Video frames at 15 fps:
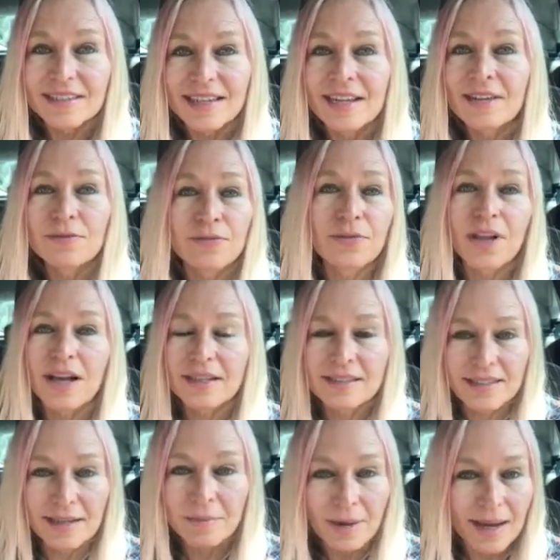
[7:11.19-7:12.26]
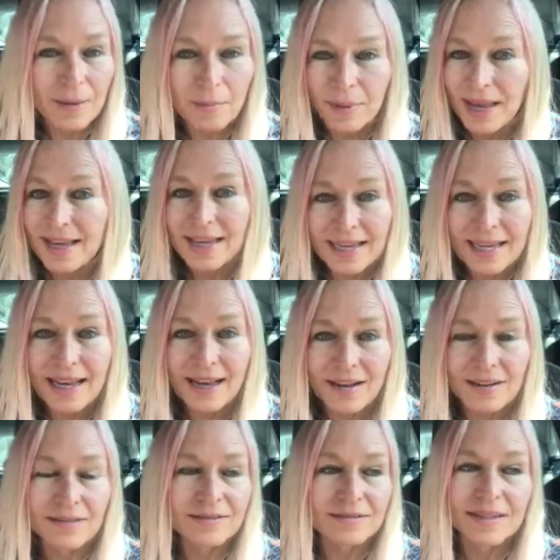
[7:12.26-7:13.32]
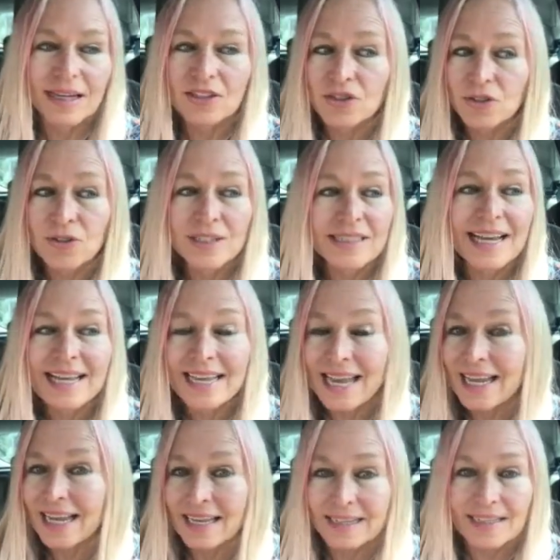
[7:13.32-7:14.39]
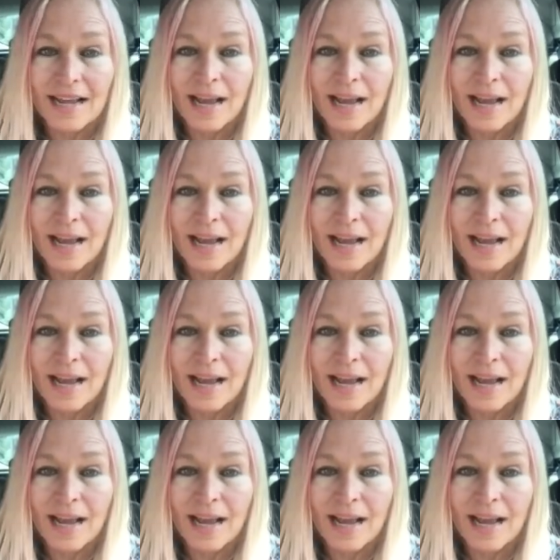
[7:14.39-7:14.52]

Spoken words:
influx in my bank account as soon as I get it.